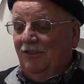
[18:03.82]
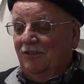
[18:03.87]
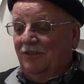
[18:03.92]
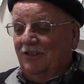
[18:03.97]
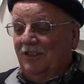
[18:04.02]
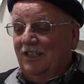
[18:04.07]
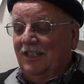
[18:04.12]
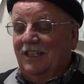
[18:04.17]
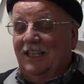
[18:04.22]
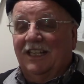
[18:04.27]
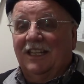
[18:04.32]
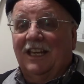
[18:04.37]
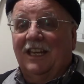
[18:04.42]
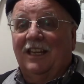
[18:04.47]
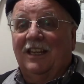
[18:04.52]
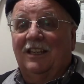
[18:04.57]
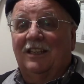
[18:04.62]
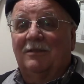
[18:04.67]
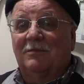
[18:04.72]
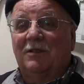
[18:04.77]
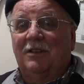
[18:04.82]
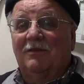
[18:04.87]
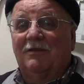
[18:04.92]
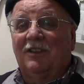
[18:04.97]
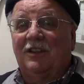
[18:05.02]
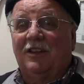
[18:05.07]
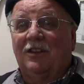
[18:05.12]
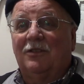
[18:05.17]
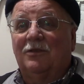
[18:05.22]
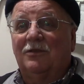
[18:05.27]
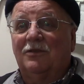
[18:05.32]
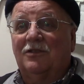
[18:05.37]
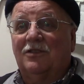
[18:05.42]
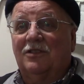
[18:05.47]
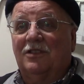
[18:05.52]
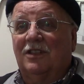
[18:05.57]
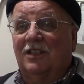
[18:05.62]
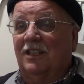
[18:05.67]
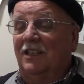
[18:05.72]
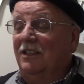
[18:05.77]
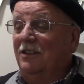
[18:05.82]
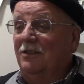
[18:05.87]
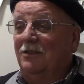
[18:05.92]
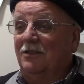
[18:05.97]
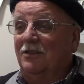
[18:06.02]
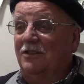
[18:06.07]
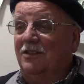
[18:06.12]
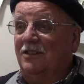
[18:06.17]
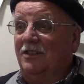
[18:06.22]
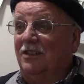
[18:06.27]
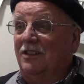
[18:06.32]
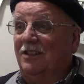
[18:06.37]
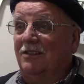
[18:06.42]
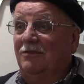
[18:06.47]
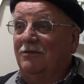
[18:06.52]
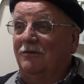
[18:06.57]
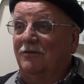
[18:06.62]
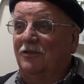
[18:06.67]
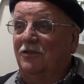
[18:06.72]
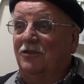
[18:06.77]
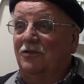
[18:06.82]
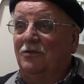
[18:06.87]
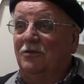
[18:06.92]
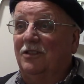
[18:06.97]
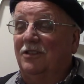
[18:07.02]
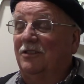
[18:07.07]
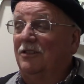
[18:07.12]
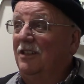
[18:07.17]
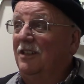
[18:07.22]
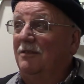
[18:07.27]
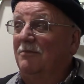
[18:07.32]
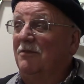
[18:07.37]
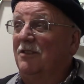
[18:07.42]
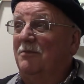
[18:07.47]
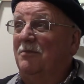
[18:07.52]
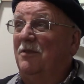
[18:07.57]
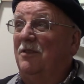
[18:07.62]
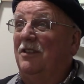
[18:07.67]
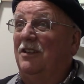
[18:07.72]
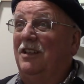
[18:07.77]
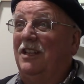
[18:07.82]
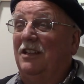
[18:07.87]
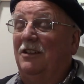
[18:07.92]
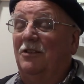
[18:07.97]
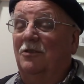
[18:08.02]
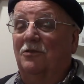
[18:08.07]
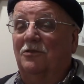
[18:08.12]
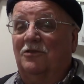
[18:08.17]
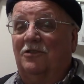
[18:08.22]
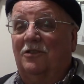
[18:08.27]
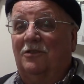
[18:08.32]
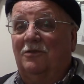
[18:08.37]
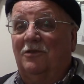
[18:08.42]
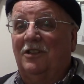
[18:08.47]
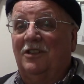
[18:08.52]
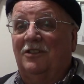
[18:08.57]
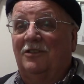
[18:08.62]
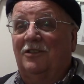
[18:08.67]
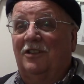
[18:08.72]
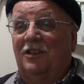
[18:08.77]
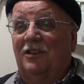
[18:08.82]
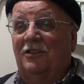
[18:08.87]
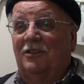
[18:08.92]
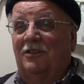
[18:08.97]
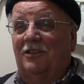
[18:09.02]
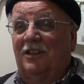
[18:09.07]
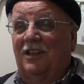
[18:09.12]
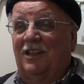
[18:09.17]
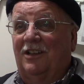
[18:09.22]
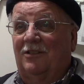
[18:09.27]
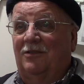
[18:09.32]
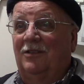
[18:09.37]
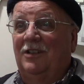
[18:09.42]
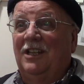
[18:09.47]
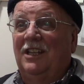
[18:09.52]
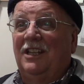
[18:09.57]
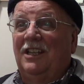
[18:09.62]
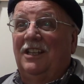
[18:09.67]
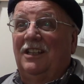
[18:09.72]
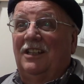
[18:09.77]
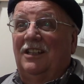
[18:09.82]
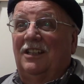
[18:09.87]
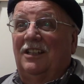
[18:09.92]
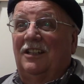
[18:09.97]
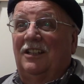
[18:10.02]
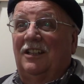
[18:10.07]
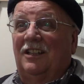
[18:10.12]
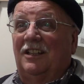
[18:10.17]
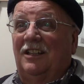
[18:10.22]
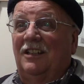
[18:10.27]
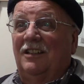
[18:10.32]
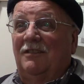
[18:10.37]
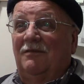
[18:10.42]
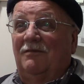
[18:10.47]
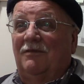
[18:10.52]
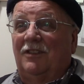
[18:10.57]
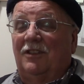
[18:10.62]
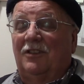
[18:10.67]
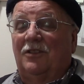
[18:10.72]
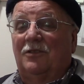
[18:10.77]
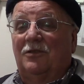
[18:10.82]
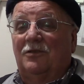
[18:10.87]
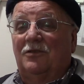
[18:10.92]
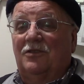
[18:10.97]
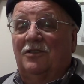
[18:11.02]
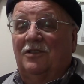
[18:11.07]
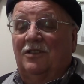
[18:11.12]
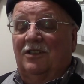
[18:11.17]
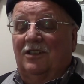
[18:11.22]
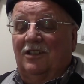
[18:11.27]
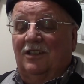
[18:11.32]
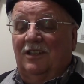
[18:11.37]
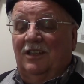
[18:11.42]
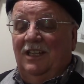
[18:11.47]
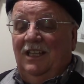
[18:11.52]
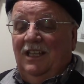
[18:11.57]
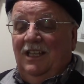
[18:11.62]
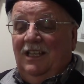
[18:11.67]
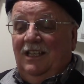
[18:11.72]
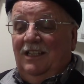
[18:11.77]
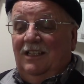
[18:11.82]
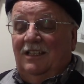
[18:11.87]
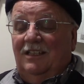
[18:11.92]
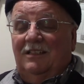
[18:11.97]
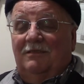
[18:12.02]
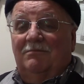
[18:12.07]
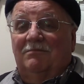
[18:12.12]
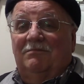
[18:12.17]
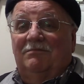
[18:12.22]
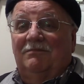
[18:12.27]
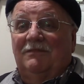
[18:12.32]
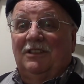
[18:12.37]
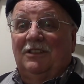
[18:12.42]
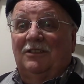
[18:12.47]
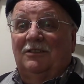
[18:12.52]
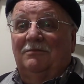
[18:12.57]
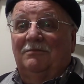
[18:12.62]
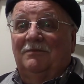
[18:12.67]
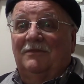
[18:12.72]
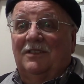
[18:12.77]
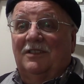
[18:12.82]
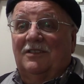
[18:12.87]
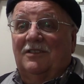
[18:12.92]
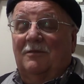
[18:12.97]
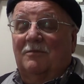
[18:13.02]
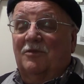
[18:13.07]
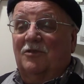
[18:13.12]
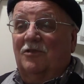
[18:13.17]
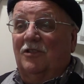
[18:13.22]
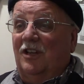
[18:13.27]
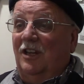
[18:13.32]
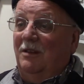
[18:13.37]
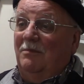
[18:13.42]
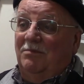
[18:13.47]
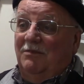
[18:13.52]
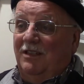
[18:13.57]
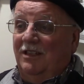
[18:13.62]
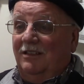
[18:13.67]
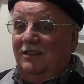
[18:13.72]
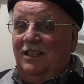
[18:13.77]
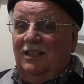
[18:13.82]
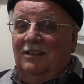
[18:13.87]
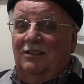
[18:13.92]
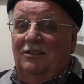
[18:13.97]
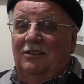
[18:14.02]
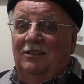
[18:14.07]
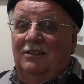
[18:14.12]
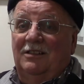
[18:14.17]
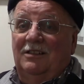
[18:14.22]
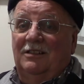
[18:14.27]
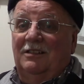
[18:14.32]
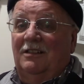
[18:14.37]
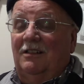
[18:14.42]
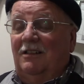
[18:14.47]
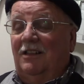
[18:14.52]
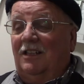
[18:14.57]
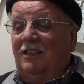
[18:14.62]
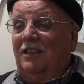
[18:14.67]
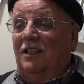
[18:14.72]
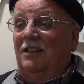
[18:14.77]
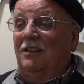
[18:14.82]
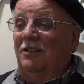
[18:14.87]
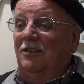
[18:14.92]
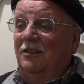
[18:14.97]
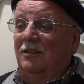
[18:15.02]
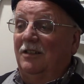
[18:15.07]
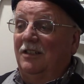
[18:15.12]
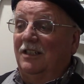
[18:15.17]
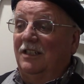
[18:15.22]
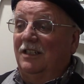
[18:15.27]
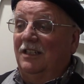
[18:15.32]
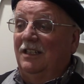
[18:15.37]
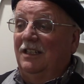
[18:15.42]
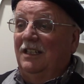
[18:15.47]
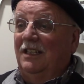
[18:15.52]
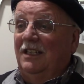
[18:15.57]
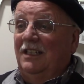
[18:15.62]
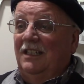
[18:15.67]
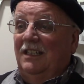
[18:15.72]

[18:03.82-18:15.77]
you're liking my videos, and there's over 200, I must be getting close to 300 in there now, videos, you know, subscribe, get that little, click that little